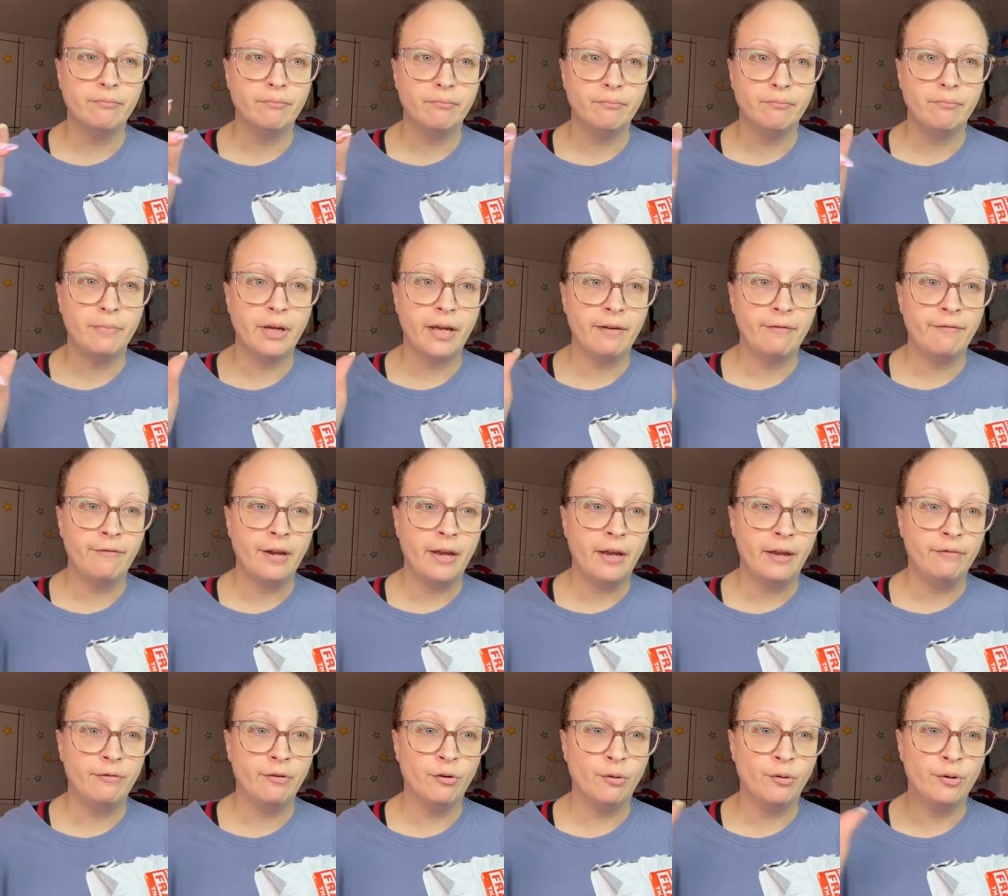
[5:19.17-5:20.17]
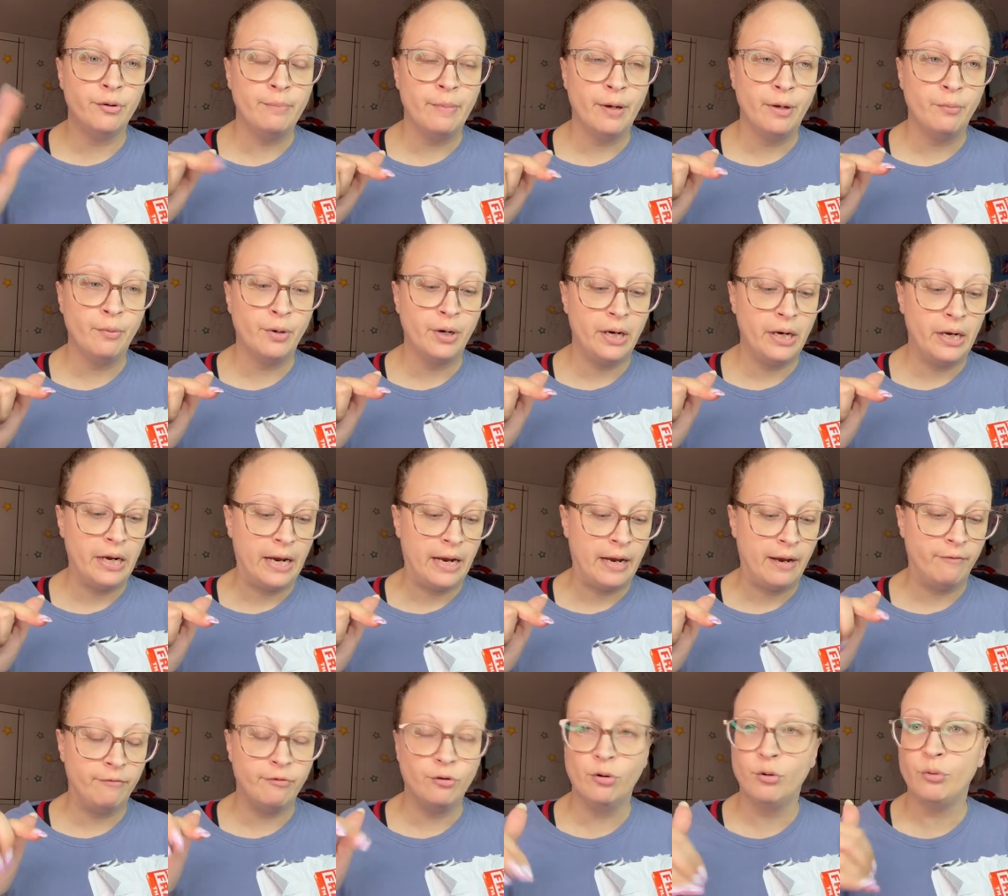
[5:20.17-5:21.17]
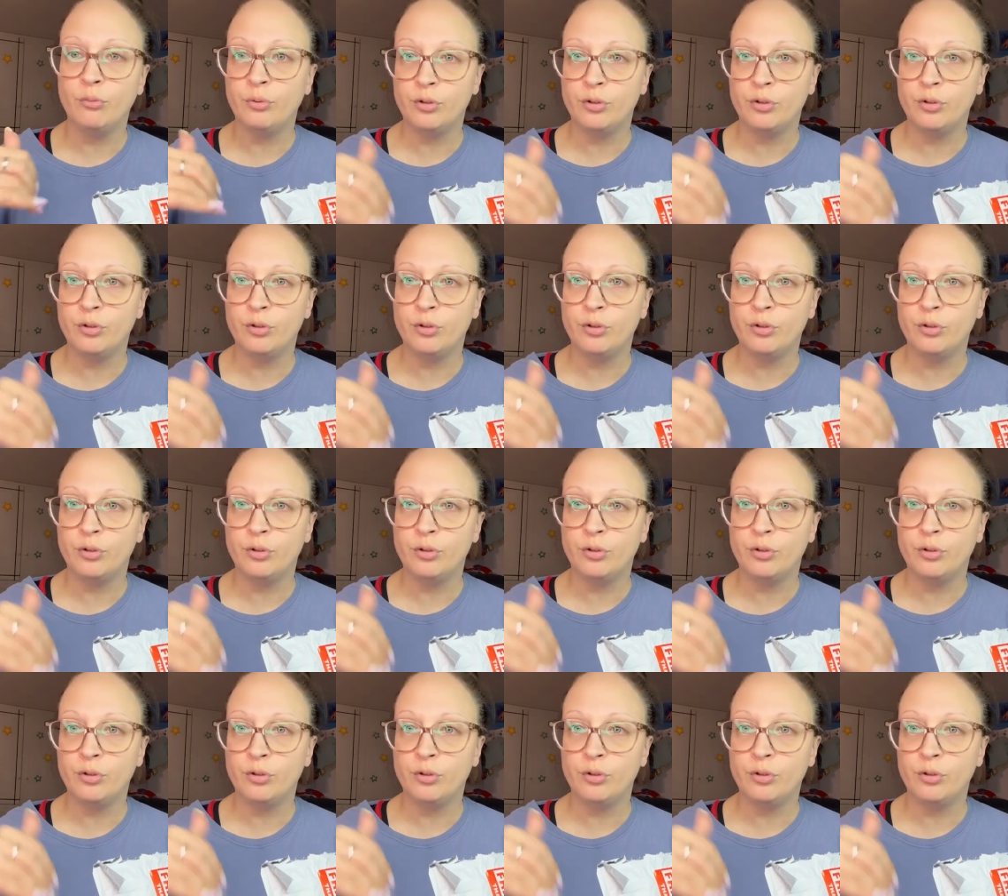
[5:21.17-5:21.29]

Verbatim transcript: my five-year-old and my one and a half-year-old.